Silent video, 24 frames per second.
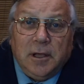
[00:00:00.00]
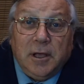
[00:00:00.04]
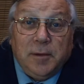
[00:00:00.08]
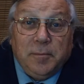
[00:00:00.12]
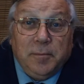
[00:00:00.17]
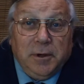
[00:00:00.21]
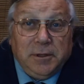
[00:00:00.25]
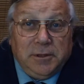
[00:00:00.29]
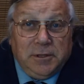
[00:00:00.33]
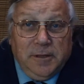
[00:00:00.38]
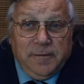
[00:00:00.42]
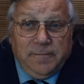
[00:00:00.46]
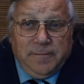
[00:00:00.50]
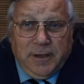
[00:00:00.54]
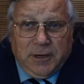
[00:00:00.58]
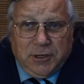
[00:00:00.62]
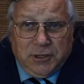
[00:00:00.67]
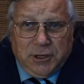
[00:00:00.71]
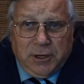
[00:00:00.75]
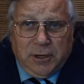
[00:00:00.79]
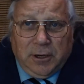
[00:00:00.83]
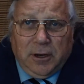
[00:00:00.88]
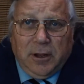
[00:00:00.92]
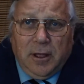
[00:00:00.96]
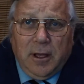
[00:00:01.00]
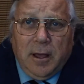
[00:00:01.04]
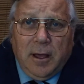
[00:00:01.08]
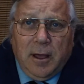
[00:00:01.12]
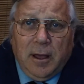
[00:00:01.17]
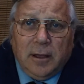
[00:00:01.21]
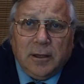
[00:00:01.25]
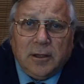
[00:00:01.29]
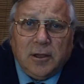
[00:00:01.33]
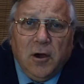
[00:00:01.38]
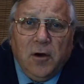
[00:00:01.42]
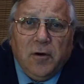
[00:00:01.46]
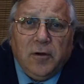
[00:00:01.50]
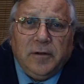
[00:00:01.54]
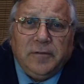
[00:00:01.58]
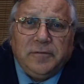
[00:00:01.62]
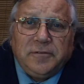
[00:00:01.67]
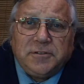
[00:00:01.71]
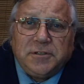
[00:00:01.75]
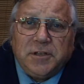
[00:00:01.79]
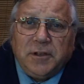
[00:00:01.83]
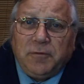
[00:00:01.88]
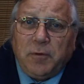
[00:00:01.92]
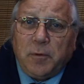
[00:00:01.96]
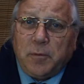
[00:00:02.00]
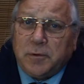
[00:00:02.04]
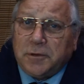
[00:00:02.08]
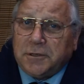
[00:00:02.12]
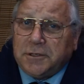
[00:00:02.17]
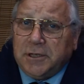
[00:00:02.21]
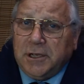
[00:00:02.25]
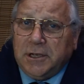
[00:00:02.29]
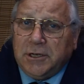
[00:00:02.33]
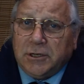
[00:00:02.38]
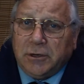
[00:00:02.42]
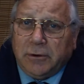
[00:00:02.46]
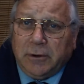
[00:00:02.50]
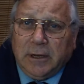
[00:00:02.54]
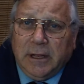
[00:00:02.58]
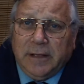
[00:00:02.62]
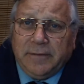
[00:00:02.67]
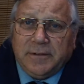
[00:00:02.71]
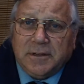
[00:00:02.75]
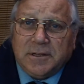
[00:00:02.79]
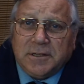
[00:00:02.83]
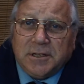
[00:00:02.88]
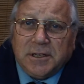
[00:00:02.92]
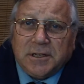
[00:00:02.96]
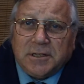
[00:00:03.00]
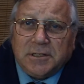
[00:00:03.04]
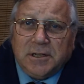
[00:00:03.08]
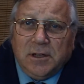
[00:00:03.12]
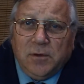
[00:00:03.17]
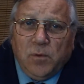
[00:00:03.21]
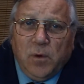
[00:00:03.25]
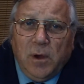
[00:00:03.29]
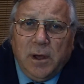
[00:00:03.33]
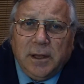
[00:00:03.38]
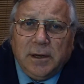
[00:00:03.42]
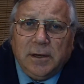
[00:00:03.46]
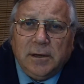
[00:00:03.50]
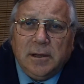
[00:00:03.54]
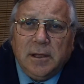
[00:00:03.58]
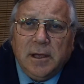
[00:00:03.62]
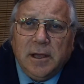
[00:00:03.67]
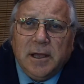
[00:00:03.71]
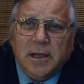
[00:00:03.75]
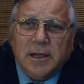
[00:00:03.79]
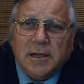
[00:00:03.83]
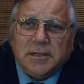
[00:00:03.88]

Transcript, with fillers: but the eviction law, Code of Civil Procedure 1161,